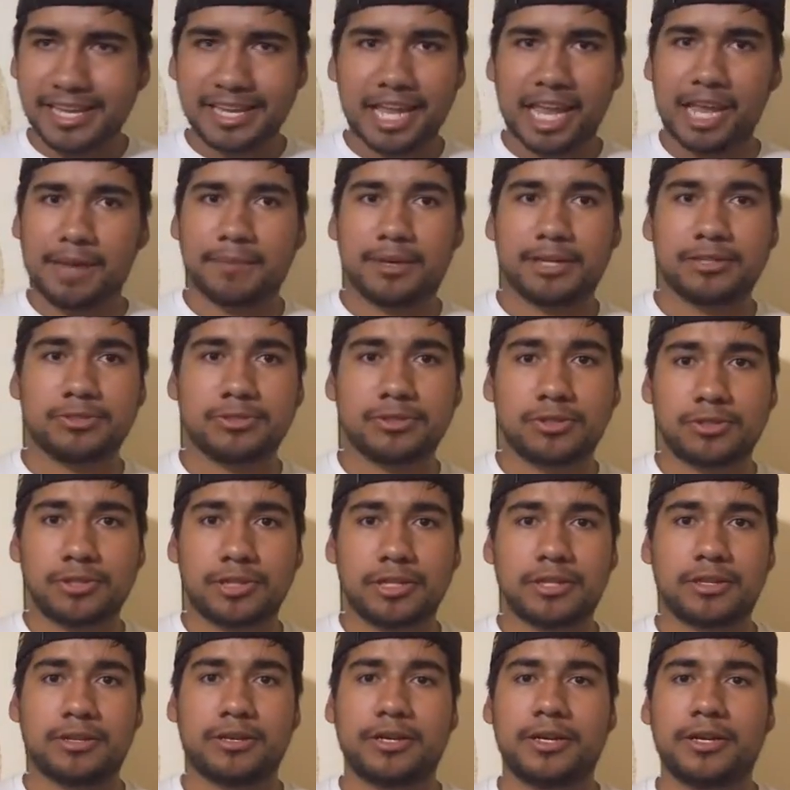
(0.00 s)
It came out so
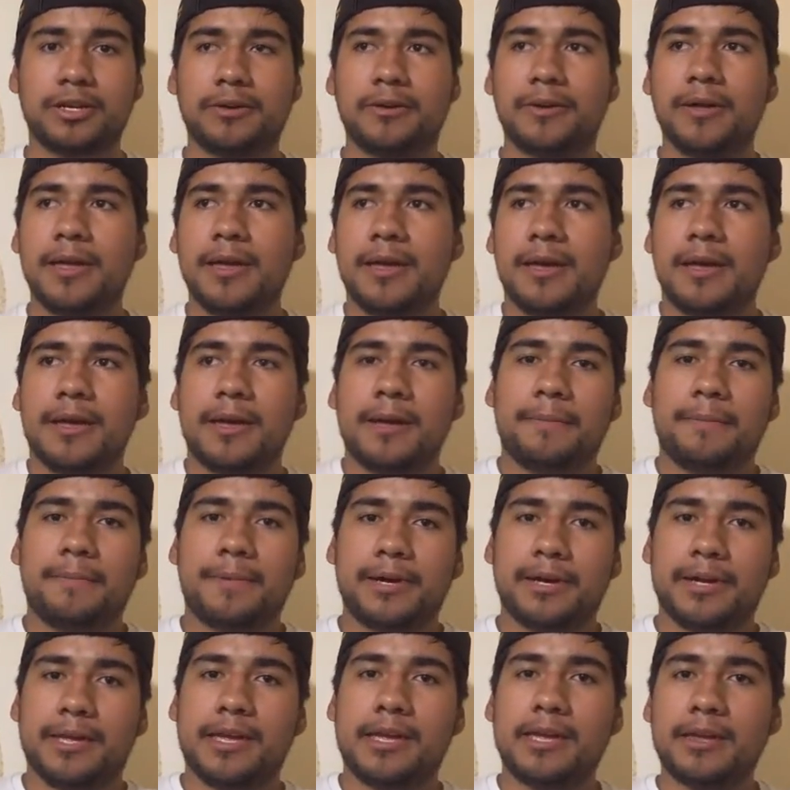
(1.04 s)
long ago.
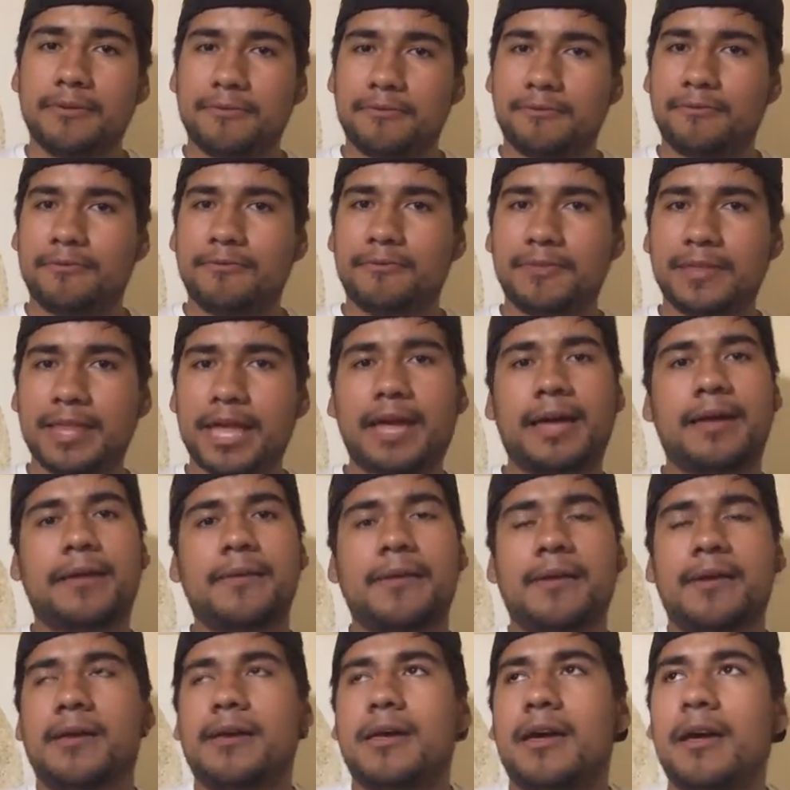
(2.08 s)
But if
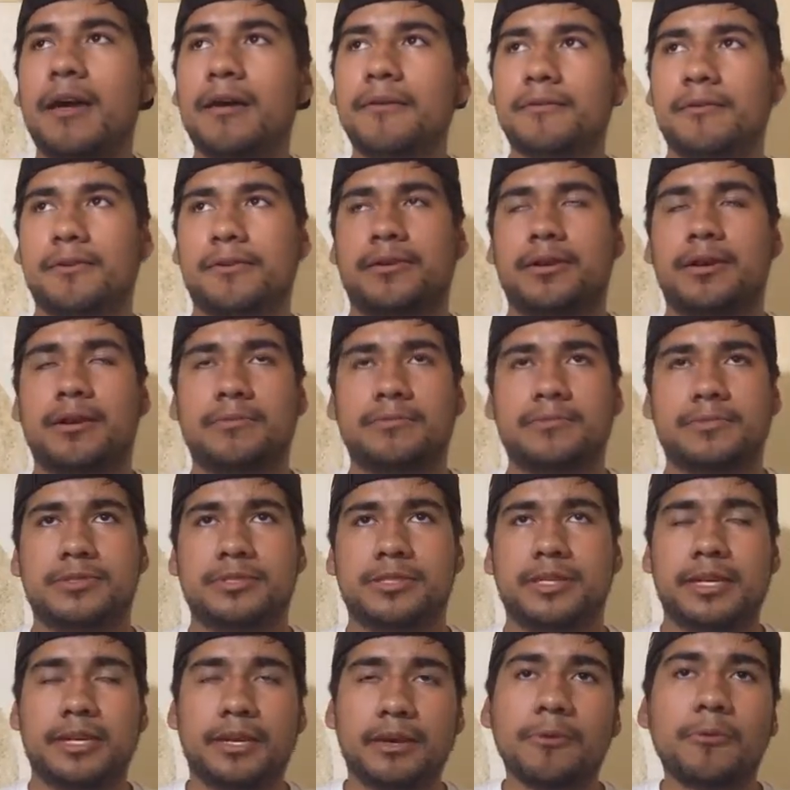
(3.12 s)
that ever
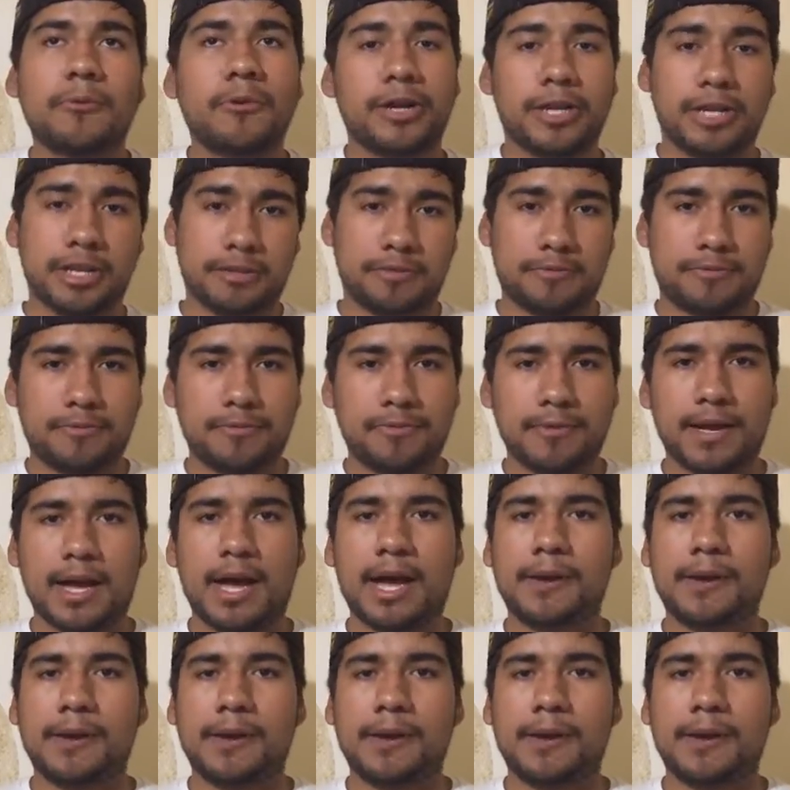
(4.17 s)
comes, like a what if,